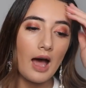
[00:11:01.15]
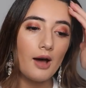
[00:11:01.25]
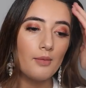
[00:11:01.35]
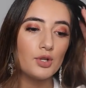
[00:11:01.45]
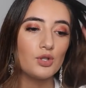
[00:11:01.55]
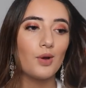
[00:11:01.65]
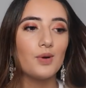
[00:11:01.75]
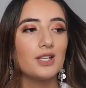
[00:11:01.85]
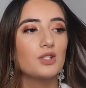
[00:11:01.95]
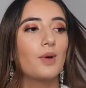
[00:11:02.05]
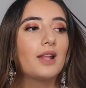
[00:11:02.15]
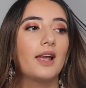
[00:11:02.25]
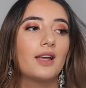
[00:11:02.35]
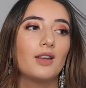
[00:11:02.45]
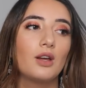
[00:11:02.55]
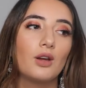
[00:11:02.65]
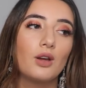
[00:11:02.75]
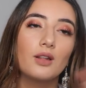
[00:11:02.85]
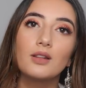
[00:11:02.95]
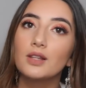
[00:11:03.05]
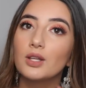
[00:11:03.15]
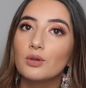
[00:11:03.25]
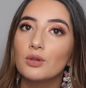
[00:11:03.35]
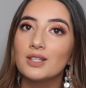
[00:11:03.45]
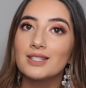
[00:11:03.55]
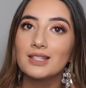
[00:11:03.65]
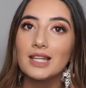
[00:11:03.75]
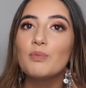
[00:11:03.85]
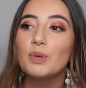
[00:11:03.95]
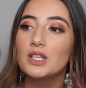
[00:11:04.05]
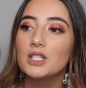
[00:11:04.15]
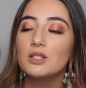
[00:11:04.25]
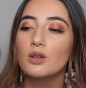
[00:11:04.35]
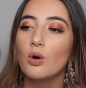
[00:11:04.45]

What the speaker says: So I always had to wear like little sleepers